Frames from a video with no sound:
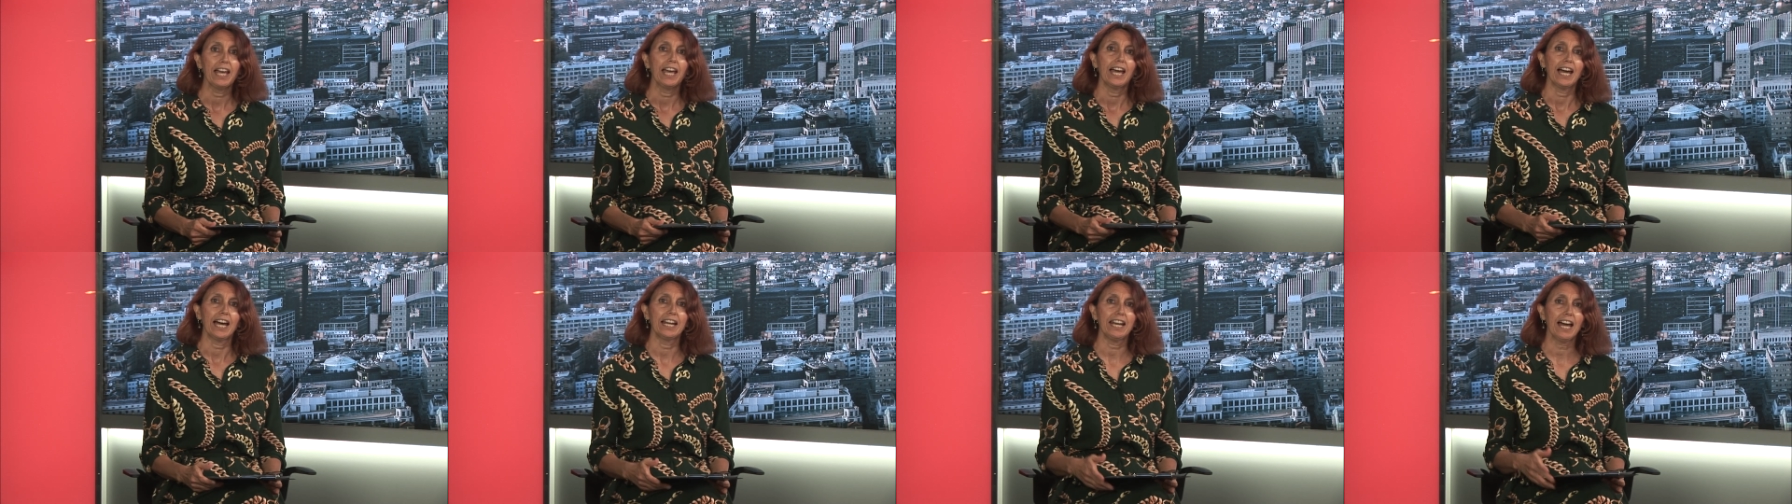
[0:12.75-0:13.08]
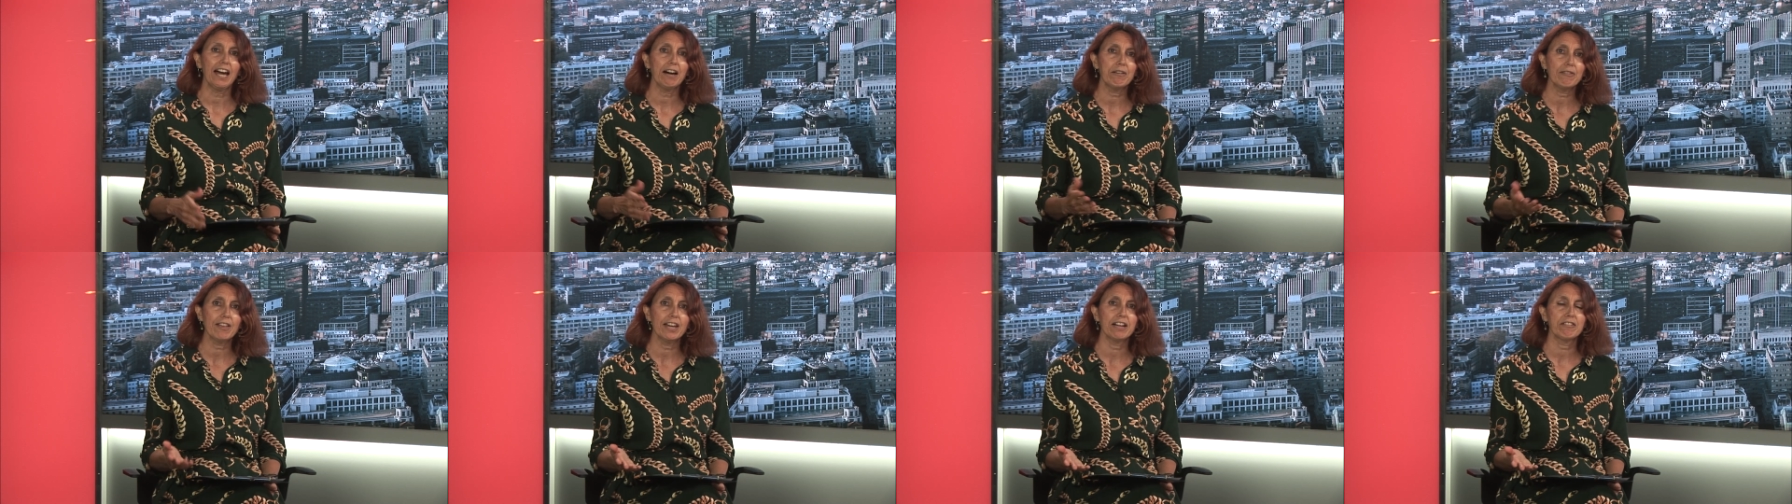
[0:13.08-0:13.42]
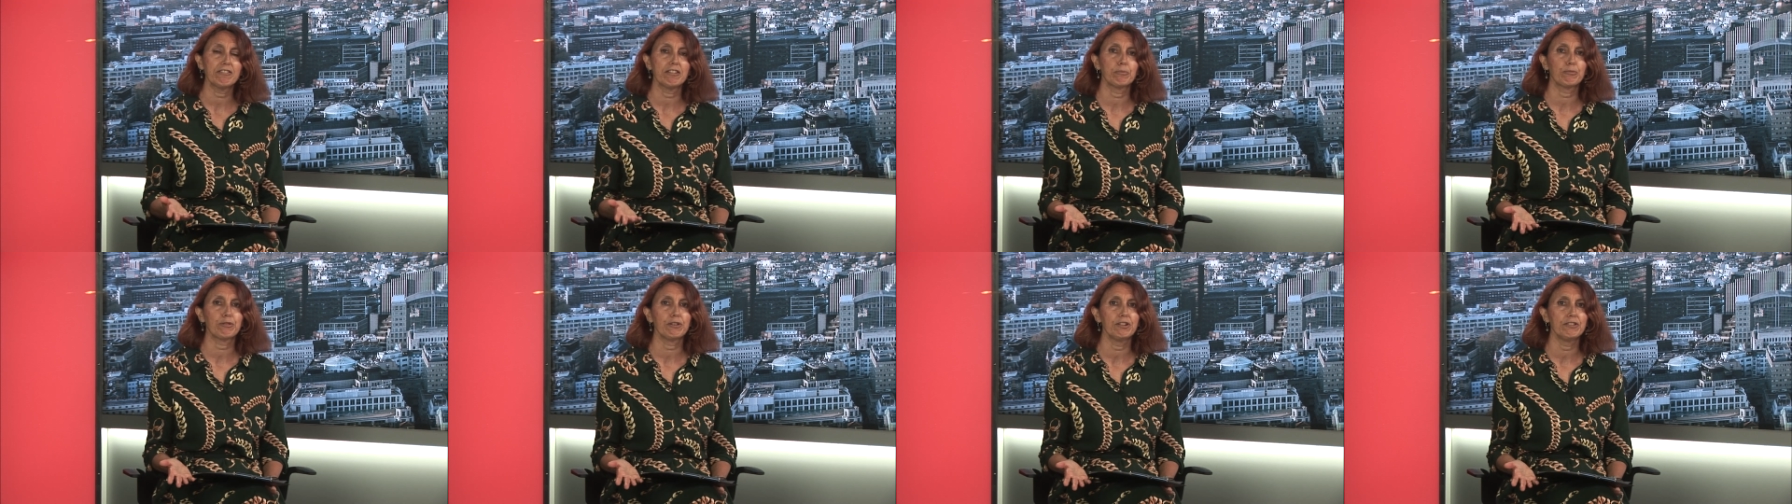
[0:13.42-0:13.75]
and how they are
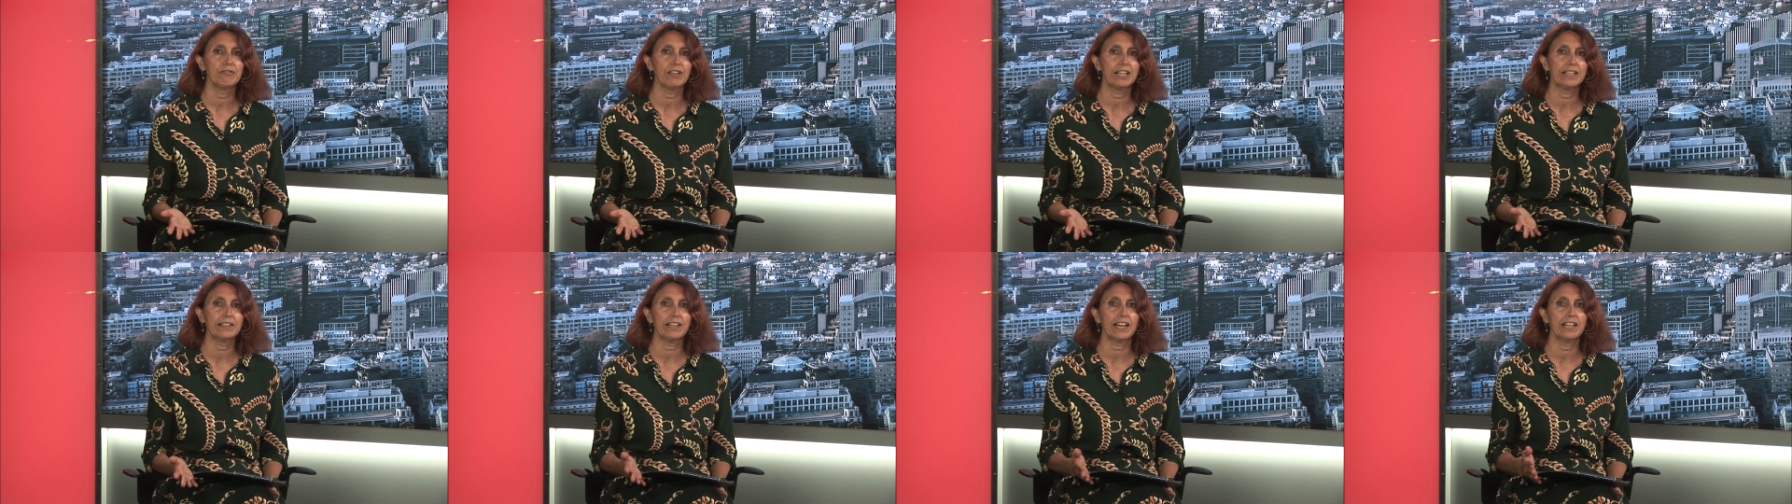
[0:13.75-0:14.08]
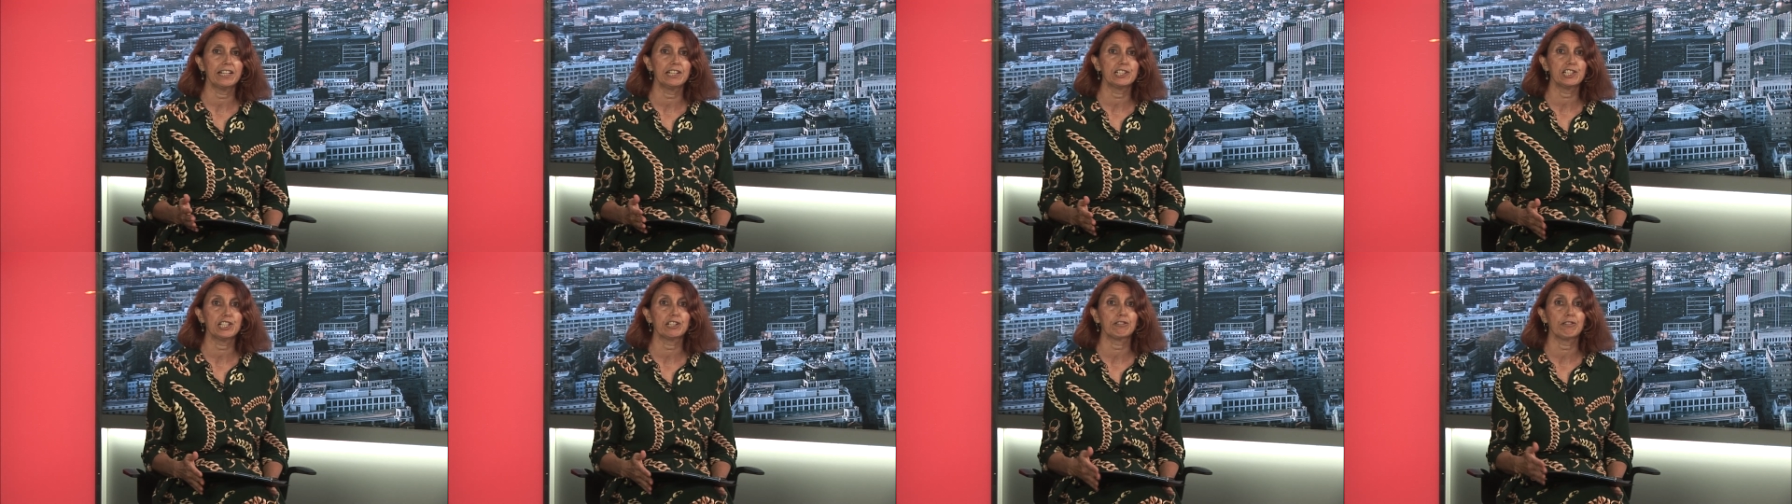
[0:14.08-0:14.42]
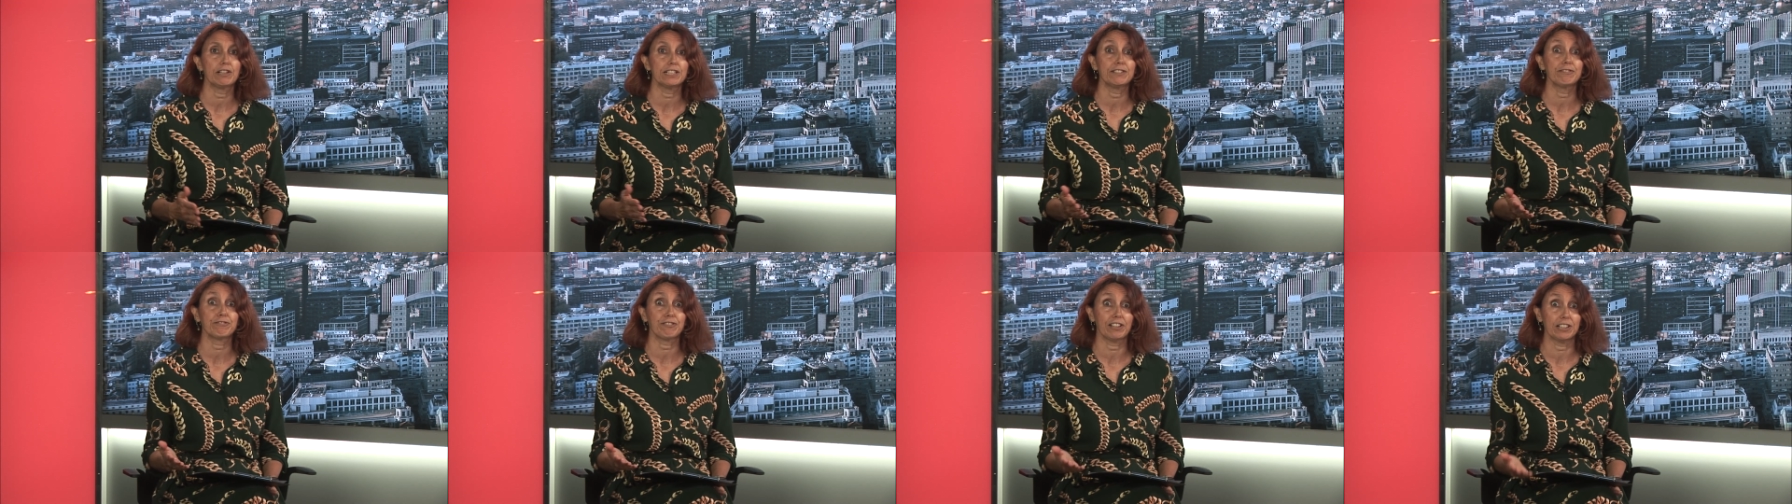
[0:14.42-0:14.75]
improving the energy
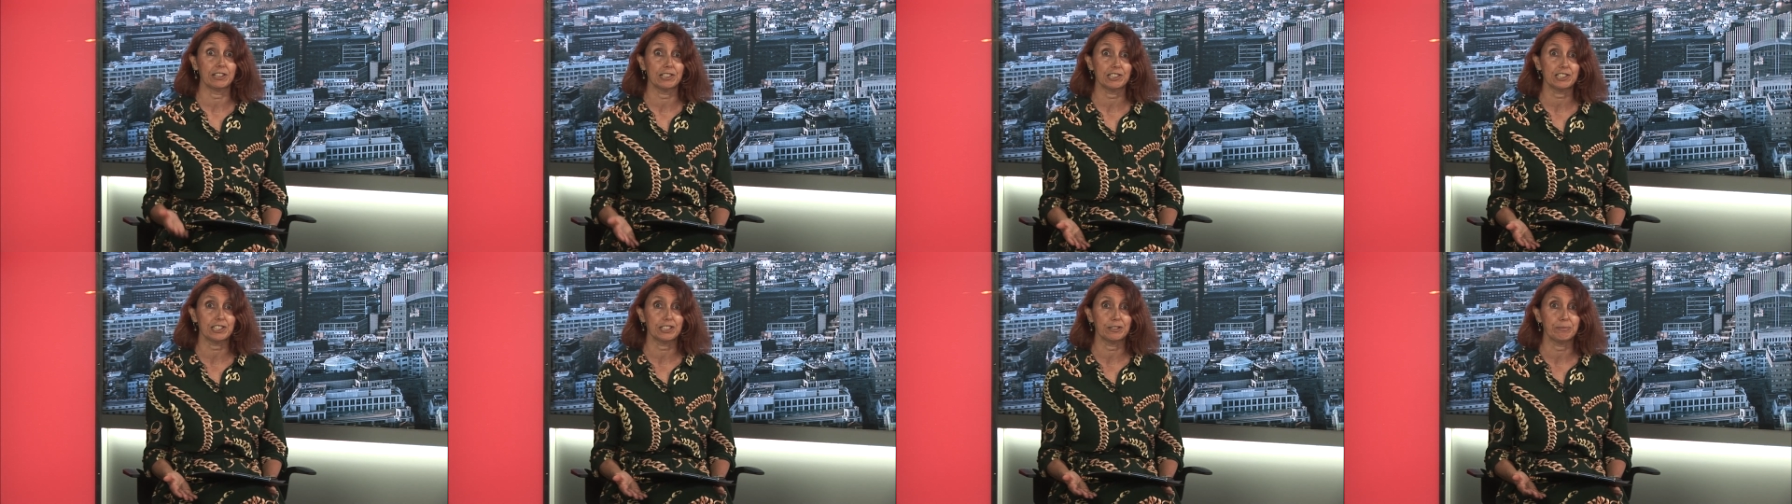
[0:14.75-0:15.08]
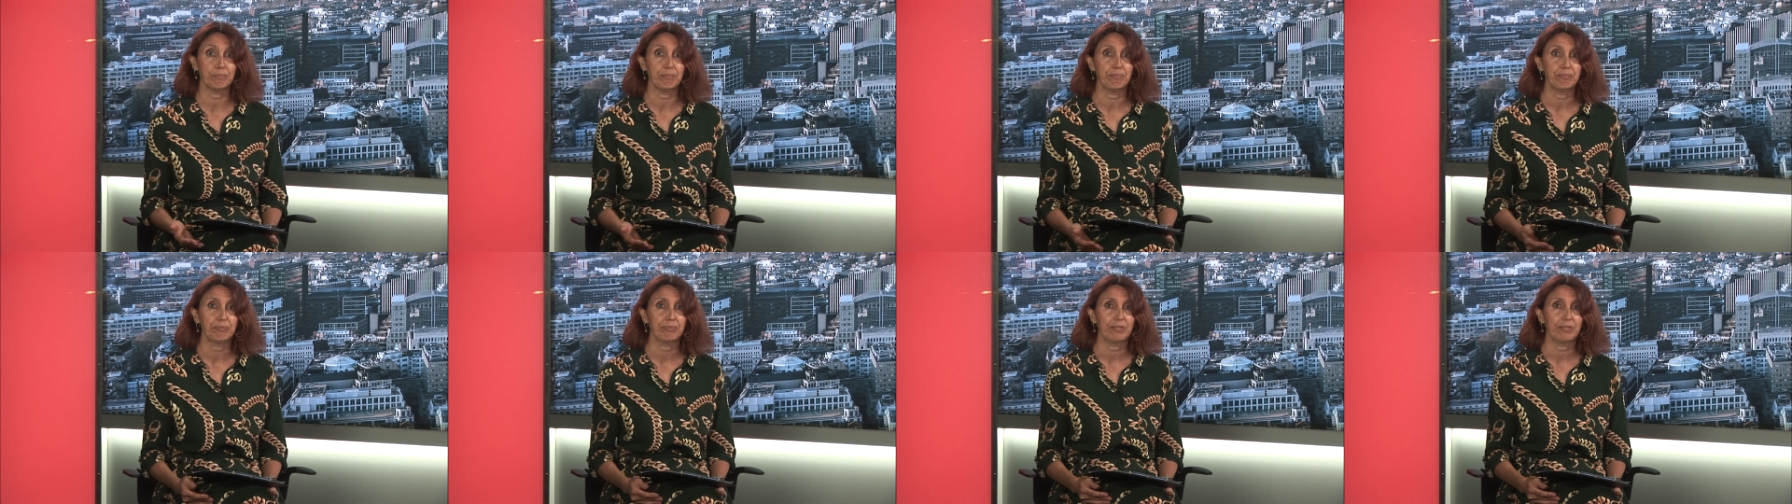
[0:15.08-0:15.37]
credit function.